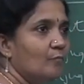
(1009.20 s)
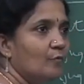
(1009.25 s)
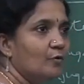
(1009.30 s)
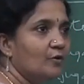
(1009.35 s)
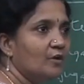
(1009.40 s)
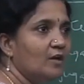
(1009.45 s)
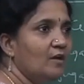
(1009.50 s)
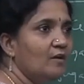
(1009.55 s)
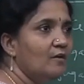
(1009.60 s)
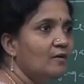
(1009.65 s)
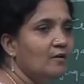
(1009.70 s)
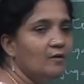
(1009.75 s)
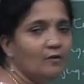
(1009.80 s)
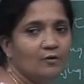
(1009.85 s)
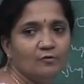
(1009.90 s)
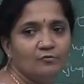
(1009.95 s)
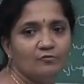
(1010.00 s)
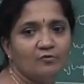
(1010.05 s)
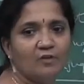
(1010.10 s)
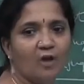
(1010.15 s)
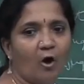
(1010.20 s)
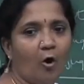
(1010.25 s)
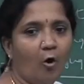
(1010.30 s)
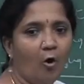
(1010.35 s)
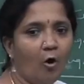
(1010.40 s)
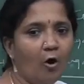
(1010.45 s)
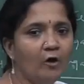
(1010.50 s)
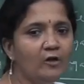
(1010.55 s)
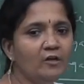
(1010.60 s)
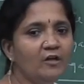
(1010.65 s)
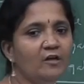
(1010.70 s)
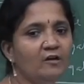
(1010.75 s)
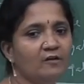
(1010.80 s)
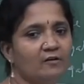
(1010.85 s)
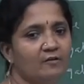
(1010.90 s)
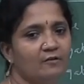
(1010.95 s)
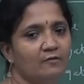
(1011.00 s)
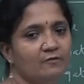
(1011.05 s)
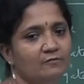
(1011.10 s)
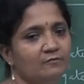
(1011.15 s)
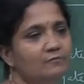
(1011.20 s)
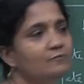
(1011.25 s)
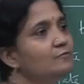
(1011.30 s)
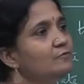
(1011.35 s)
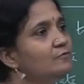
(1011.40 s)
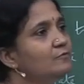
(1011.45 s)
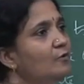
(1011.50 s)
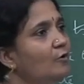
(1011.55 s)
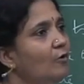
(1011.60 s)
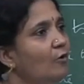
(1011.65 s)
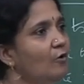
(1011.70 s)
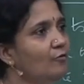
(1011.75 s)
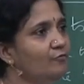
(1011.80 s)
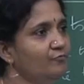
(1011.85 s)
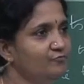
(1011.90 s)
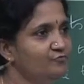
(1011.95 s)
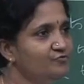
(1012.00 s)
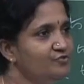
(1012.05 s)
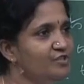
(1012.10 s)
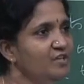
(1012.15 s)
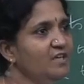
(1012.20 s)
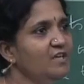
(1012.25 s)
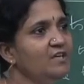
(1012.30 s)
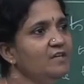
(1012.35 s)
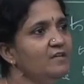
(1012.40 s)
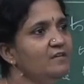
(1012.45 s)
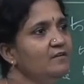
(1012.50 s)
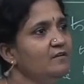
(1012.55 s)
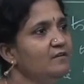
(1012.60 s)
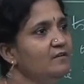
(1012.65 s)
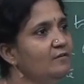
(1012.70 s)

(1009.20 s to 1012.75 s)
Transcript: Okay. So, the order of G